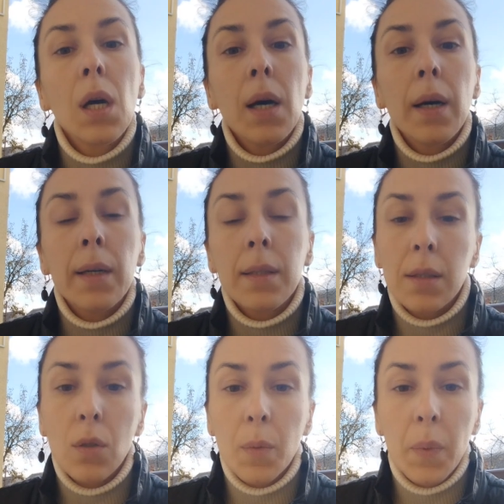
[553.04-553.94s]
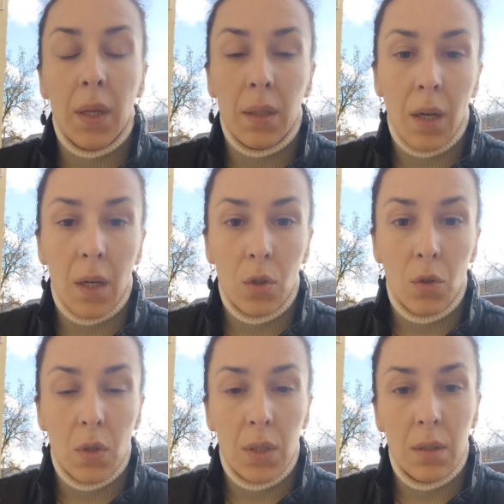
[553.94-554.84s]
the European
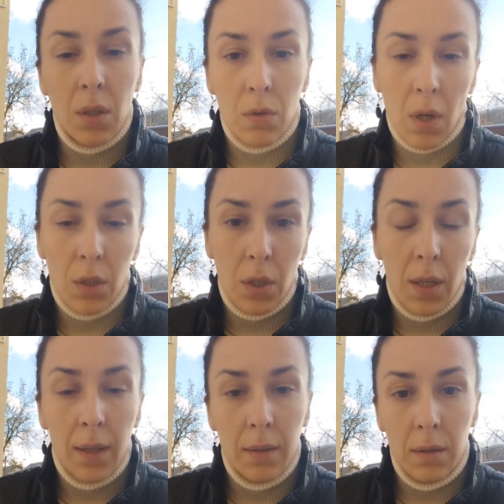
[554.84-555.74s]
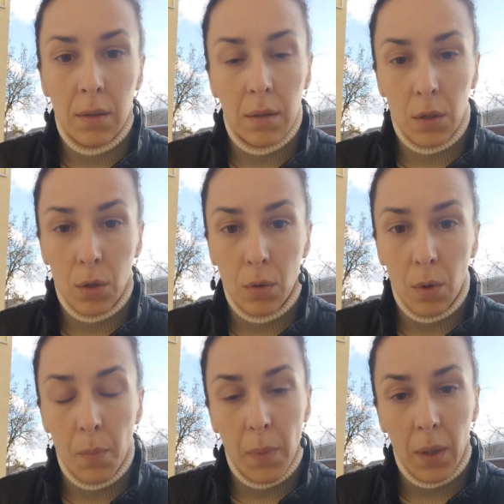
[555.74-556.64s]
countries, Russia and
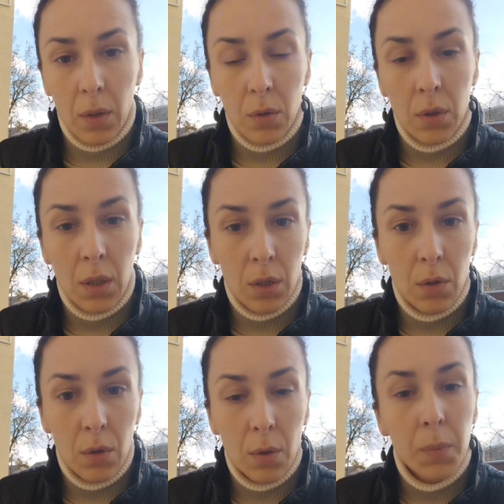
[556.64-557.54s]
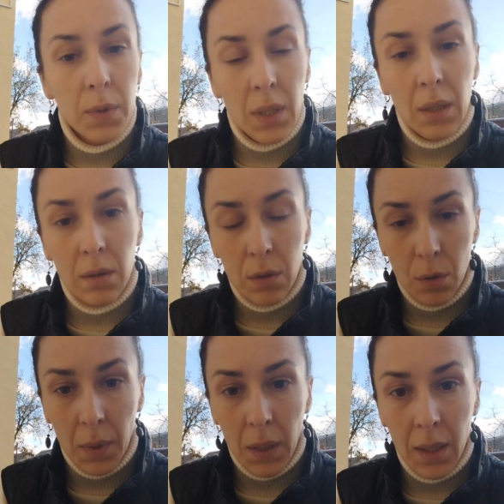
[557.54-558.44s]
Europe, Belarus and Europe. Thanks to
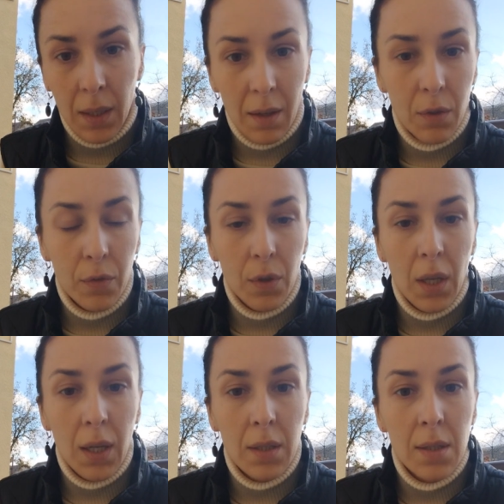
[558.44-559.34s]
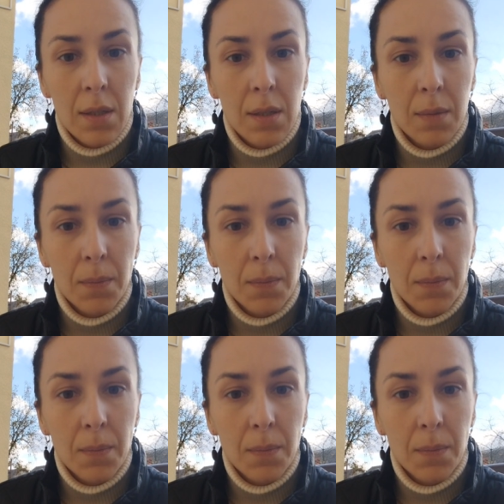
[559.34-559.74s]
me, never forget it.